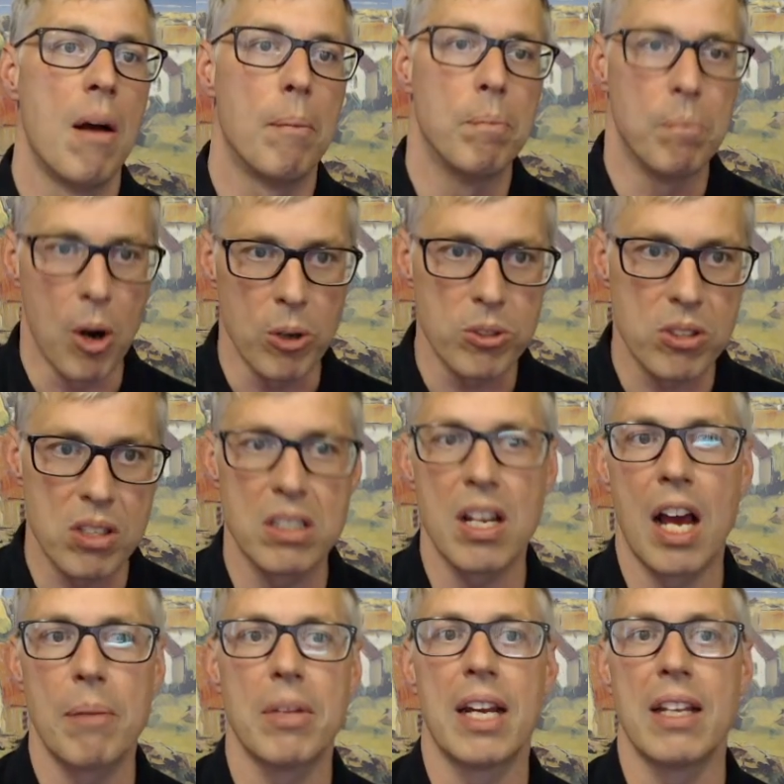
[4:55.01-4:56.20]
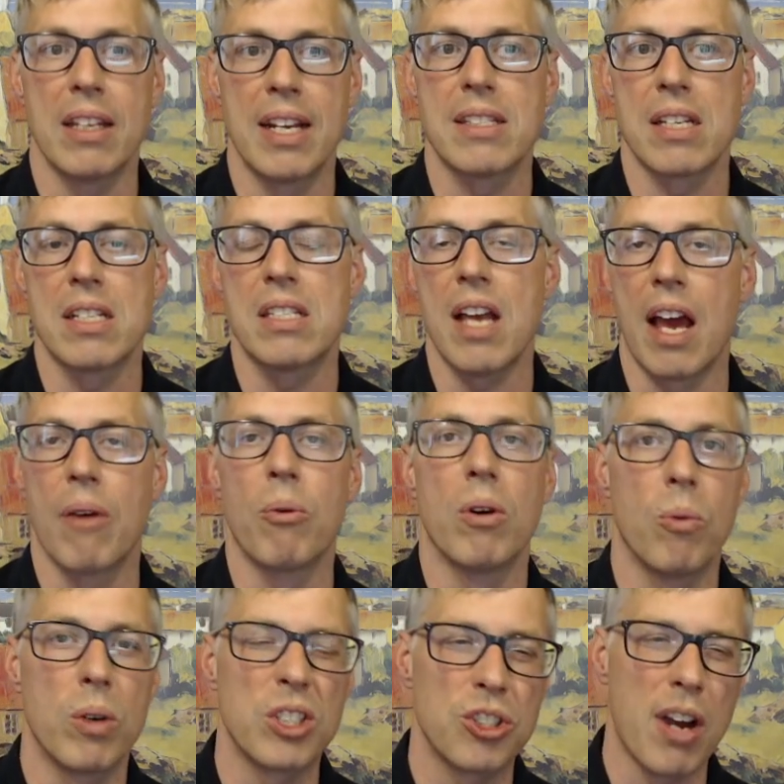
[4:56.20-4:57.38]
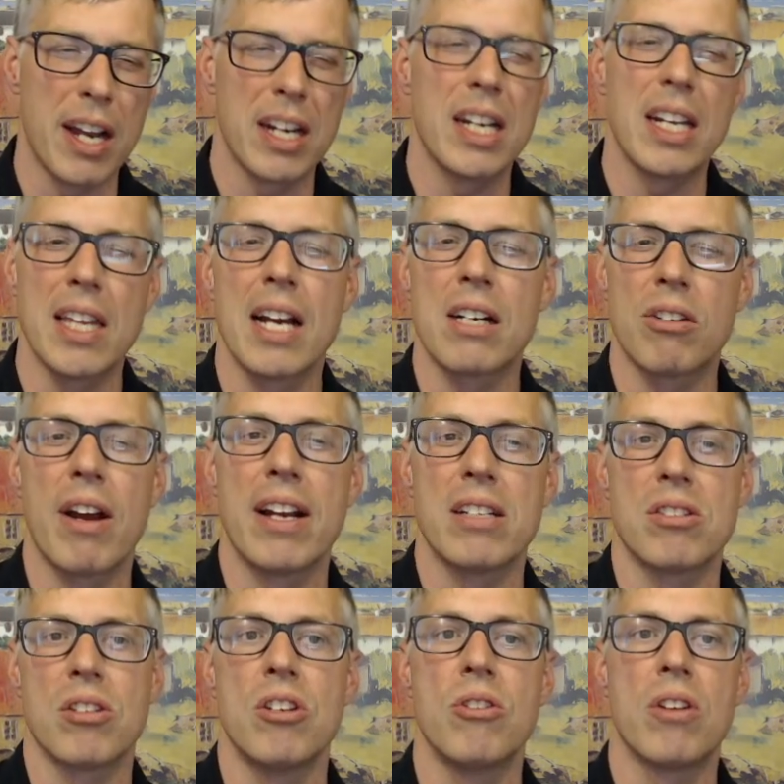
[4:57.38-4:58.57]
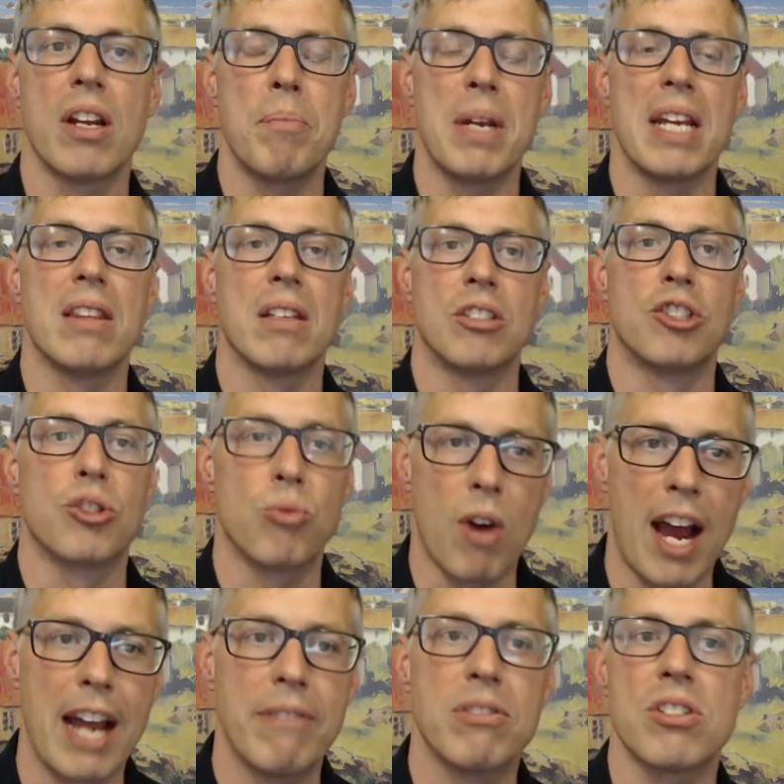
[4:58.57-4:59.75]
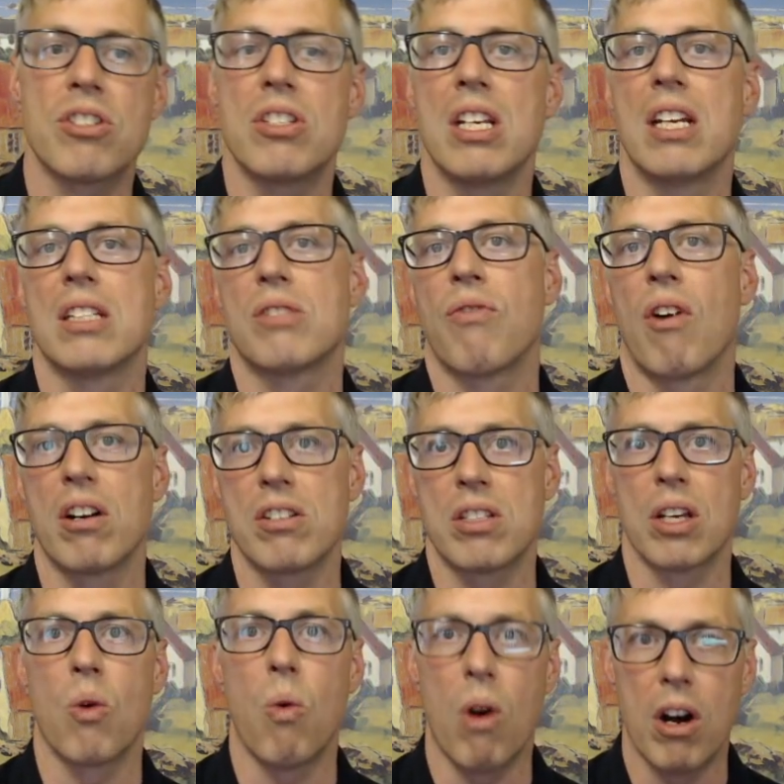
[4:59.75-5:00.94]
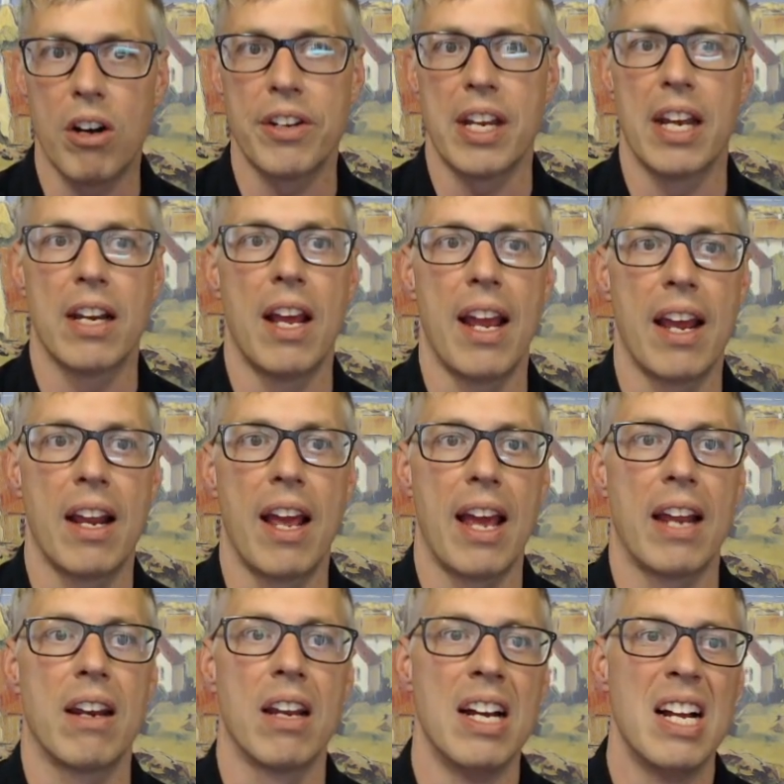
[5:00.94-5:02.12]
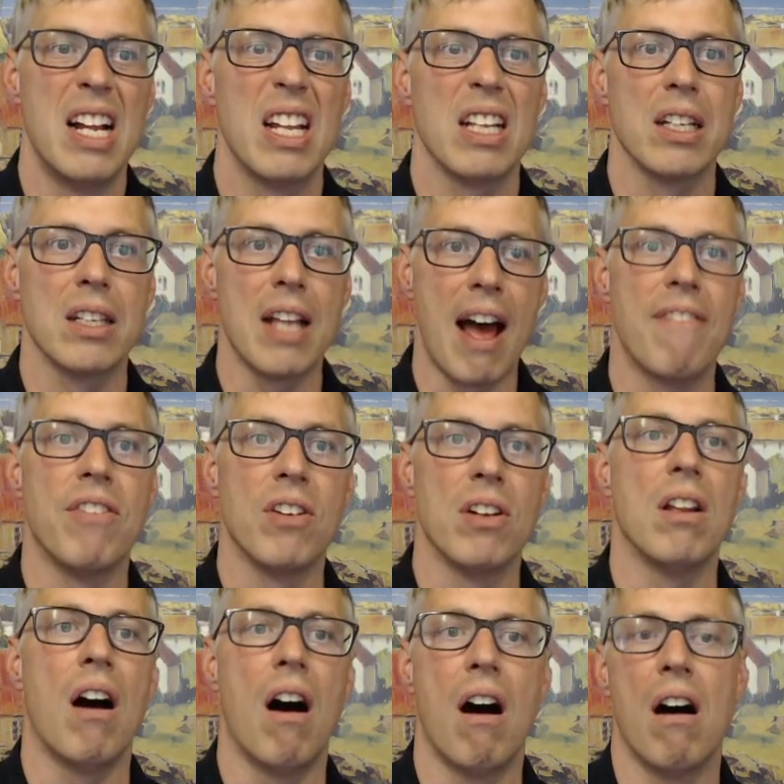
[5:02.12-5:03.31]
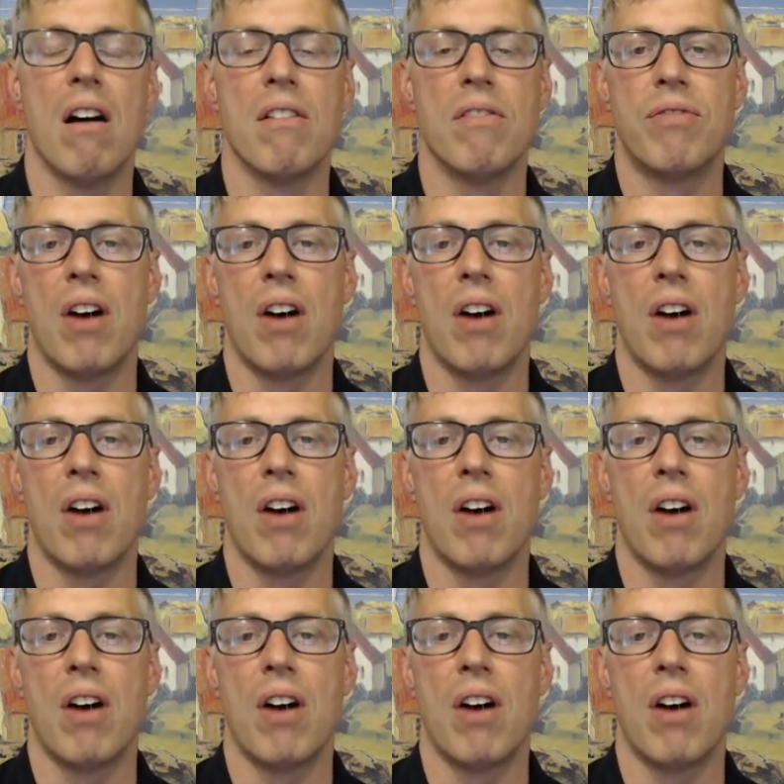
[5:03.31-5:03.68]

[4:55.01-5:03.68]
Most of the time lately, as I said, we're trying to get that credit so you can be in the driver's seat as far as the quality and level of